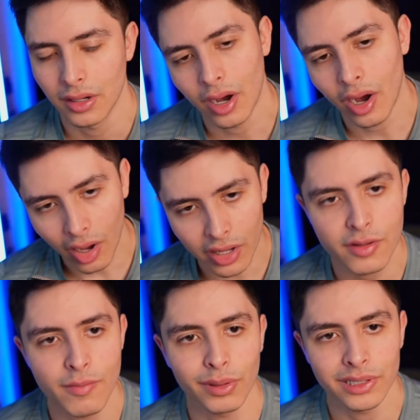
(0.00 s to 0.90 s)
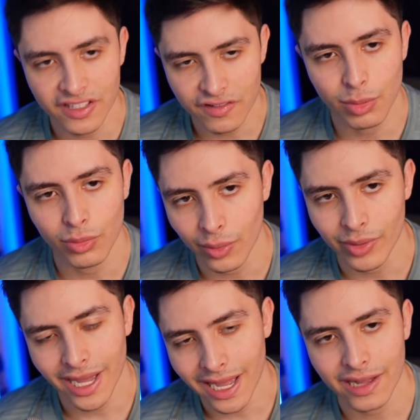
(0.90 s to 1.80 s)
Unbelievable that we
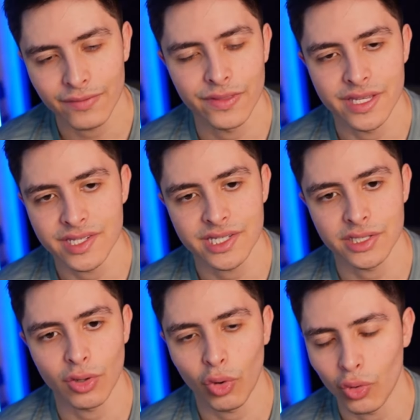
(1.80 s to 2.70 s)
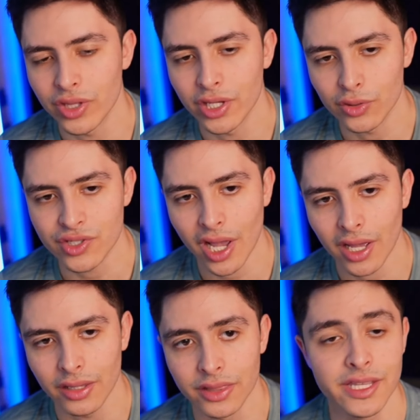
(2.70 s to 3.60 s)
have this whole Nico
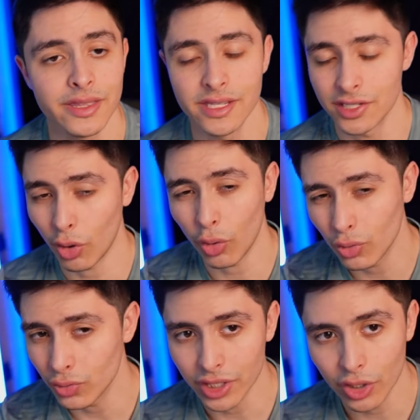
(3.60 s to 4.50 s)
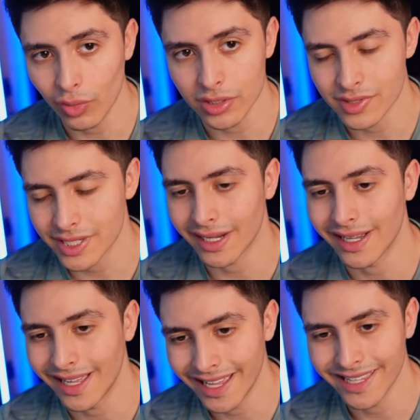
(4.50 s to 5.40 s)
Williams saga
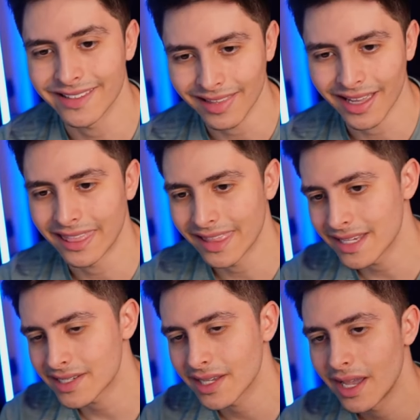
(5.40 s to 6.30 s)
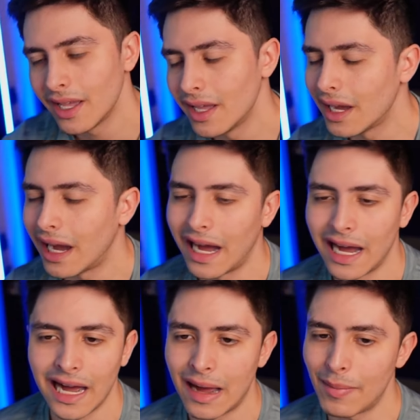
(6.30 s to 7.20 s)
end like this.
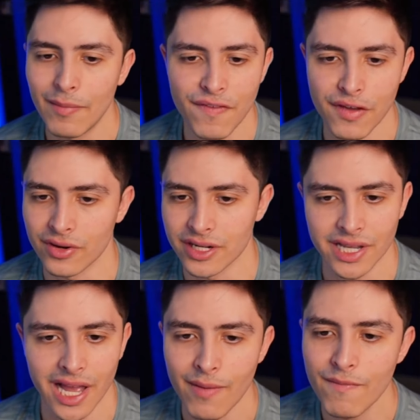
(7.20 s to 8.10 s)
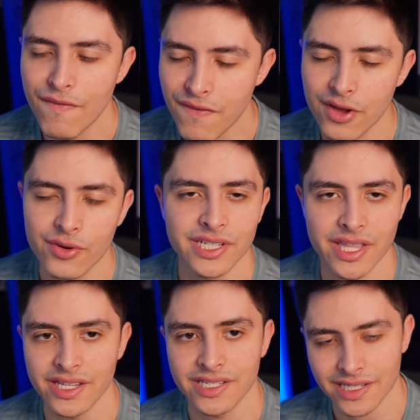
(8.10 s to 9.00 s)
I'm furious. I'm furious that
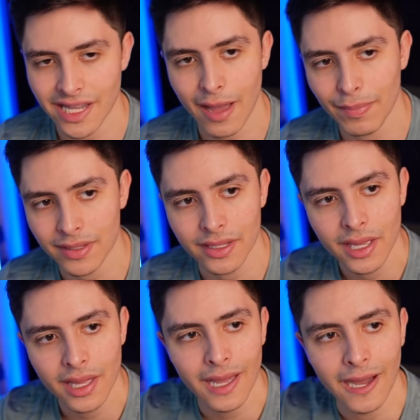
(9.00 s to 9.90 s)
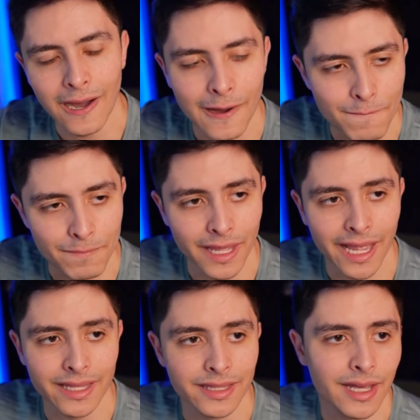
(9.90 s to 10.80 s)
this has happened.
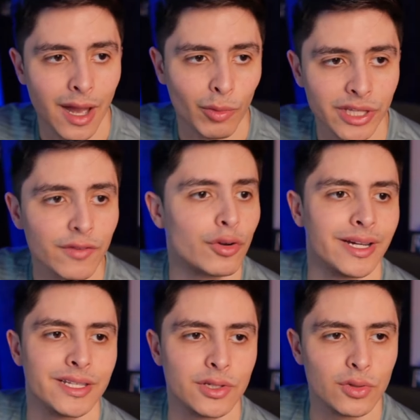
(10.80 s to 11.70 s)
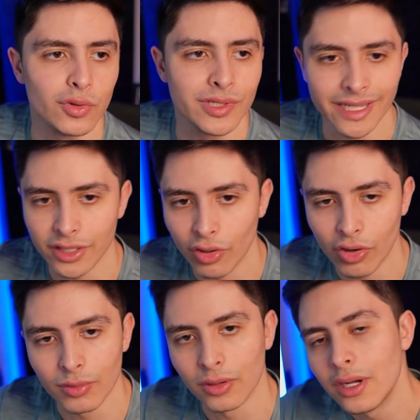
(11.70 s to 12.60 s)
And I want to give credit to Danny Olmo